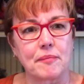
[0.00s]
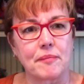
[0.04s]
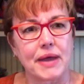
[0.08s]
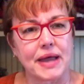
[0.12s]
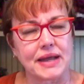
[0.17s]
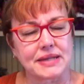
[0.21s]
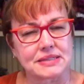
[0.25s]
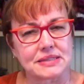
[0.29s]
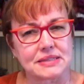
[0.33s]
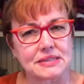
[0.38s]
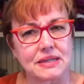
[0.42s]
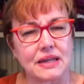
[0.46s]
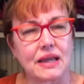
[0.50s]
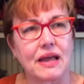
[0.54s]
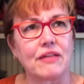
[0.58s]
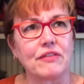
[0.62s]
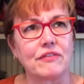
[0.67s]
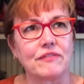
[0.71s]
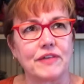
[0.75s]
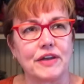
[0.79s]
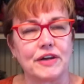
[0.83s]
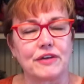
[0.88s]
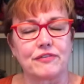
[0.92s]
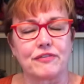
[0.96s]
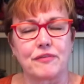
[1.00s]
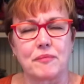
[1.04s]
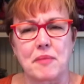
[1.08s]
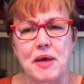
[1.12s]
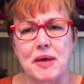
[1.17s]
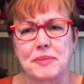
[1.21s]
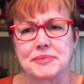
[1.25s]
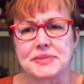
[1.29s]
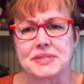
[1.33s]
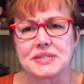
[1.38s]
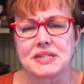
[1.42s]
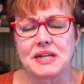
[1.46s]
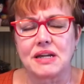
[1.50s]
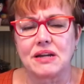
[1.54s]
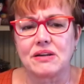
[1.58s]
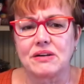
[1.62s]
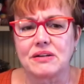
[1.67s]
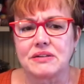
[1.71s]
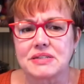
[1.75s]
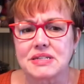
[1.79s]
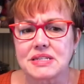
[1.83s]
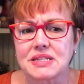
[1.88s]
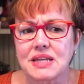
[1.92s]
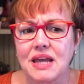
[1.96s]

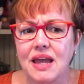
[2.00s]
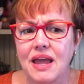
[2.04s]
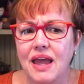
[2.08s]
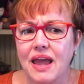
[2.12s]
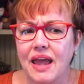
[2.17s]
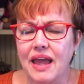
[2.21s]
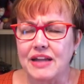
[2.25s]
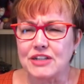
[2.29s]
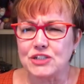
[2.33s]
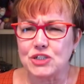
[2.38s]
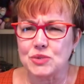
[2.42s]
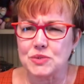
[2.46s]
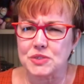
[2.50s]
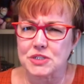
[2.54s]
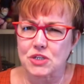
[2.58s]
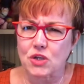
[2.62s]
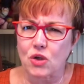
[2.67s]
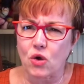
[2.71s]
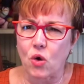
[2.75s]
upstairs, and she was